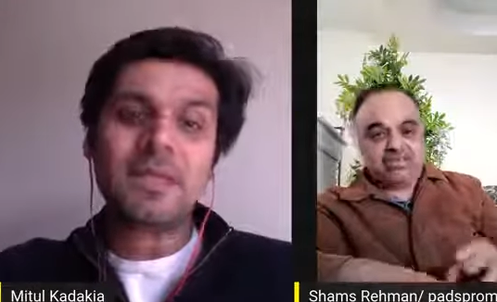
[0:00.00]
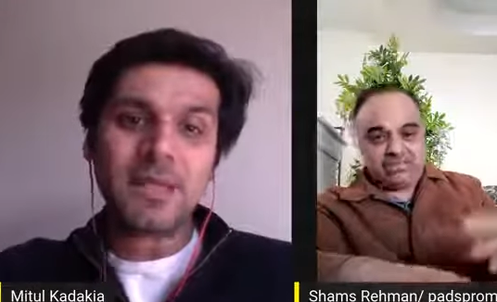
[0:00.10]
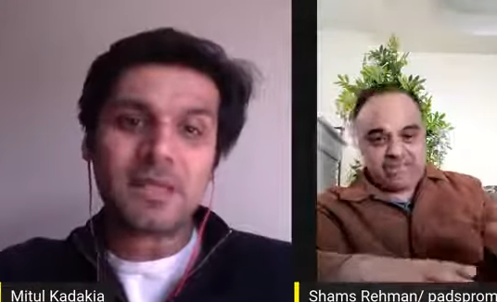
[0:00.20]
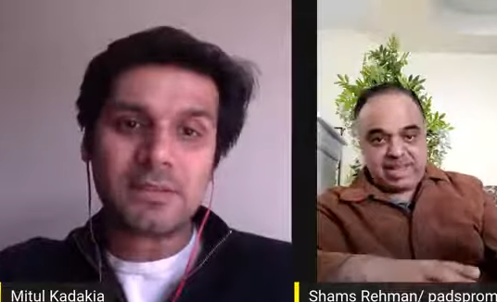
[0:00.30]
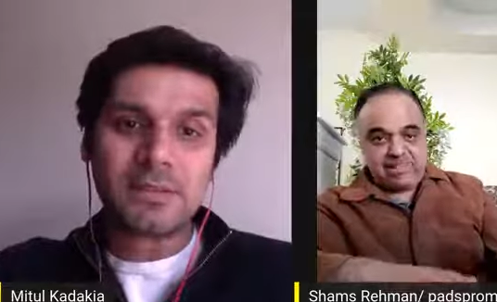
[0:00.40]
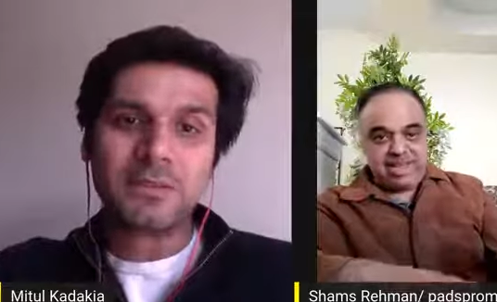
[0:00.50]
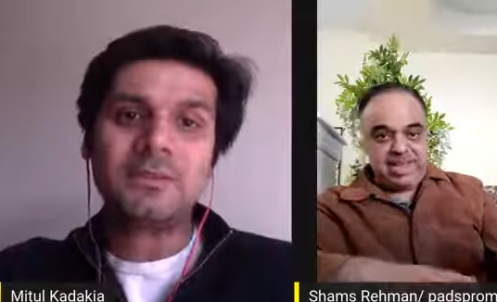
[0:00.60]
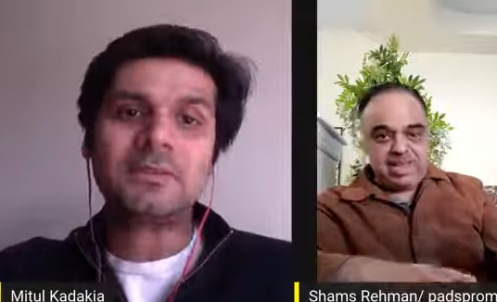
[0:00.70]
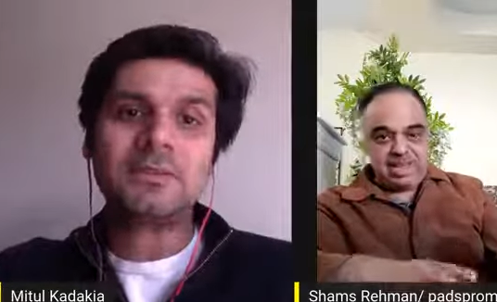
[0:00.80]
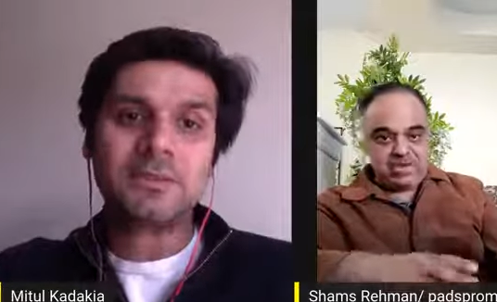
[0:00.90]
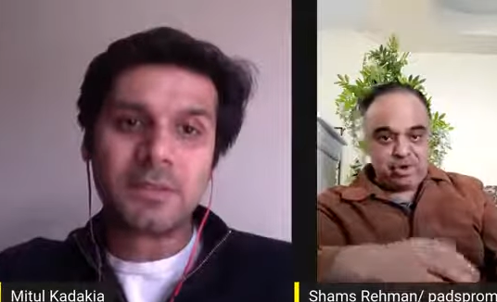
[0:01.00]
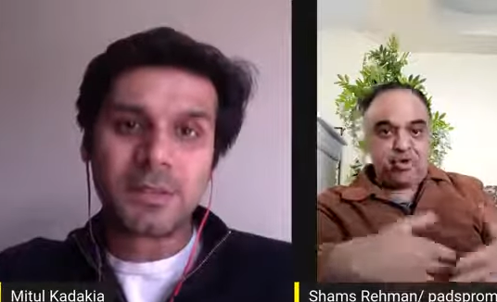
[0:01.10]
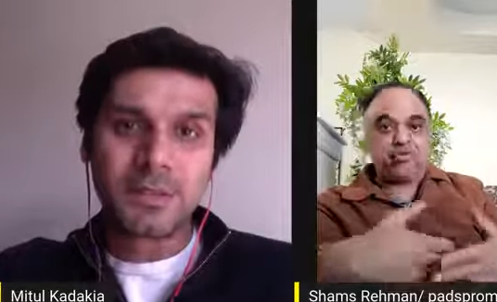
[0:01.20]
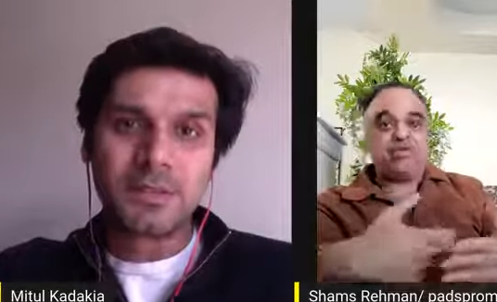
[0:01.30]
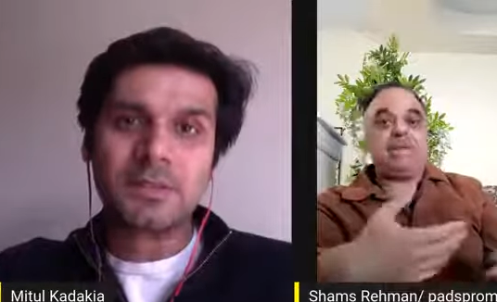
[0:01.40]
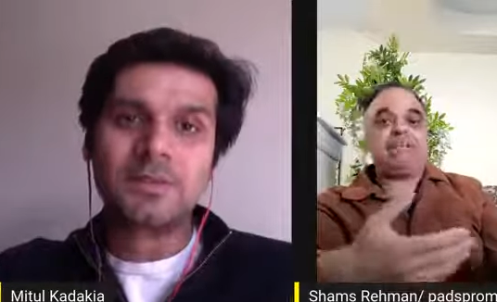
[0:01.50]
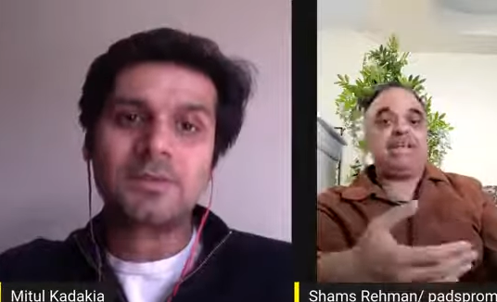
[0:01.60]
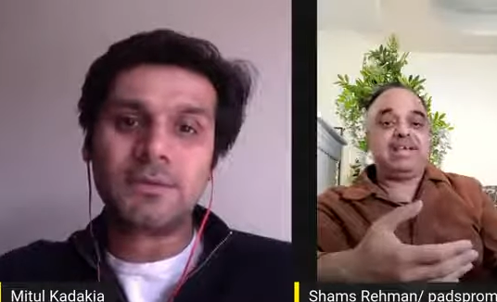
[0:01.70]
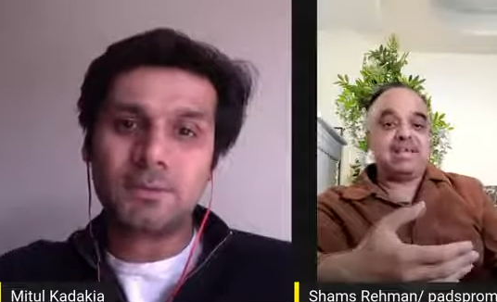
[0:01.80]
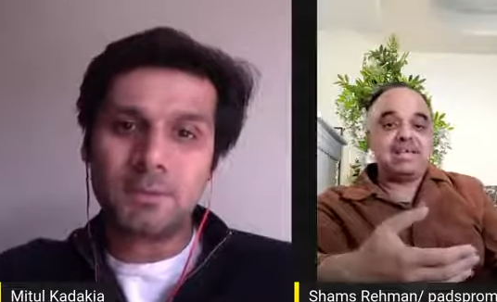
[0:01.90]
Speaker 1: of the family and our own
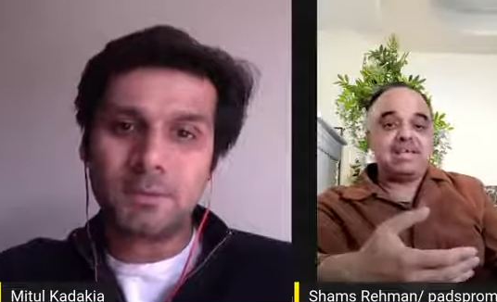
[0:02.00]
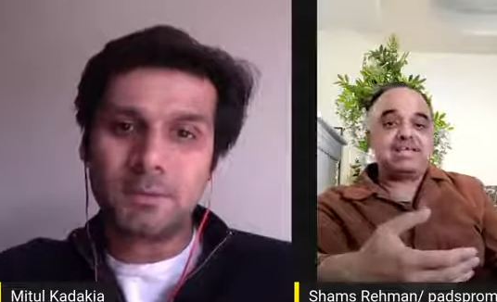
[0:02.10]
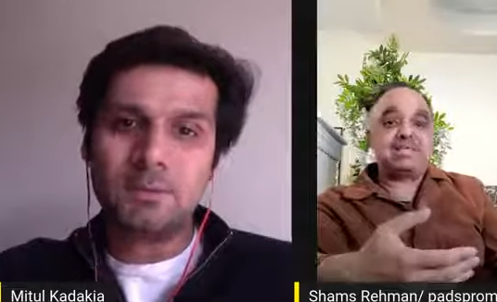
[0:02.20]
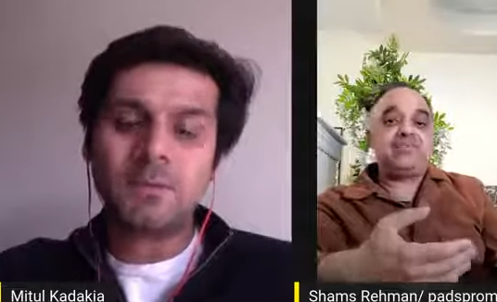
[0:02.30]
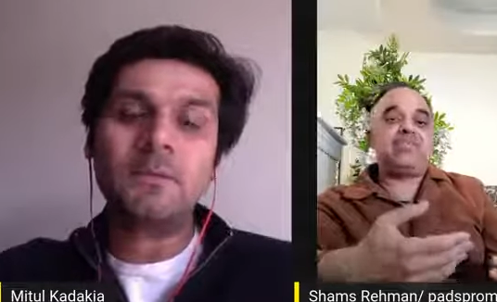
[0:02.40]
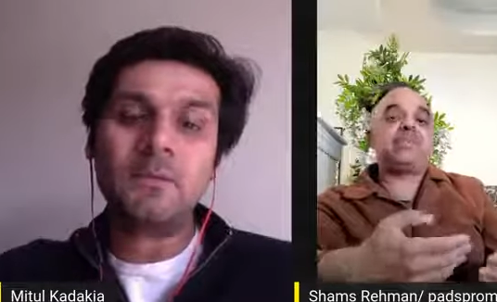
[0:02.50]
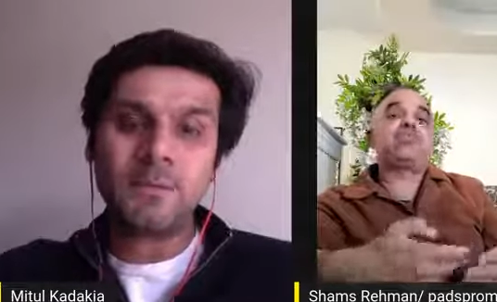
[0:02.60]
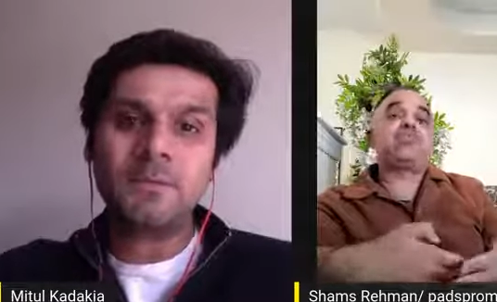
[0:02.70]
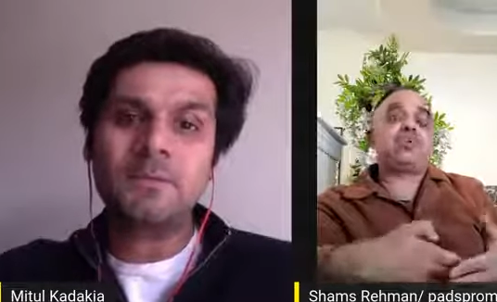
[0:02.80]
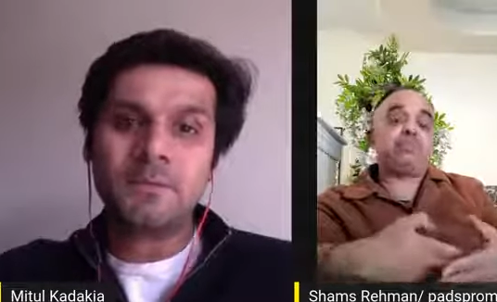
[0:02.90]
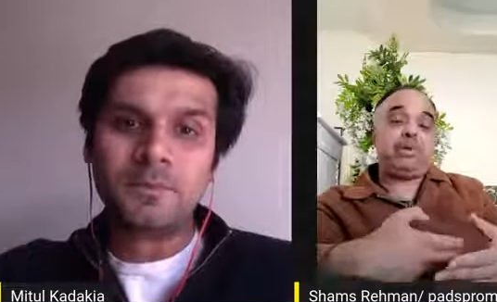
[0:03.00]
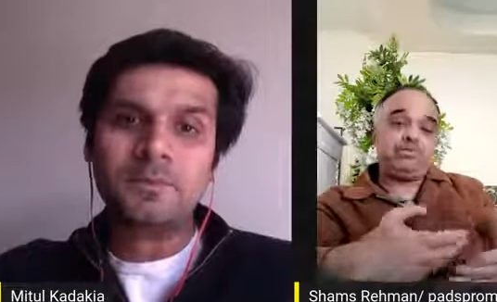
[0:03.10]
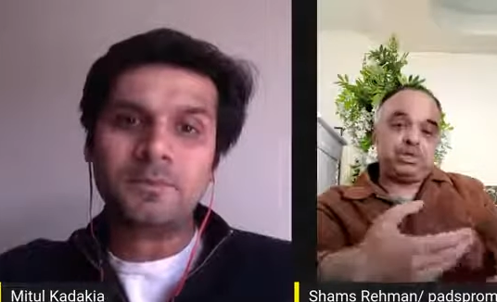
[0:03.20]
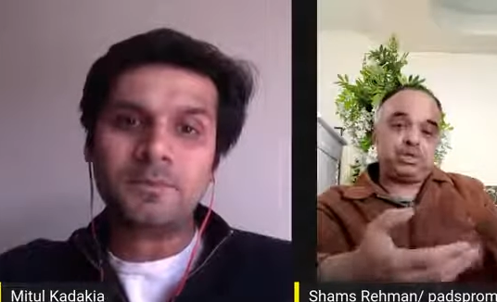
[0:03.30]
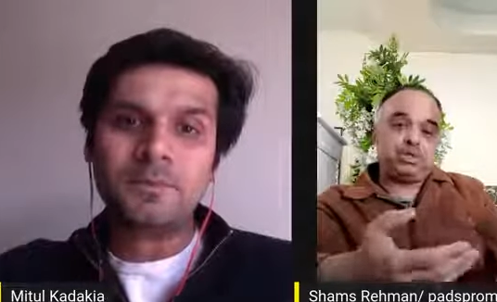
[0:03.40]
family and safety of our people.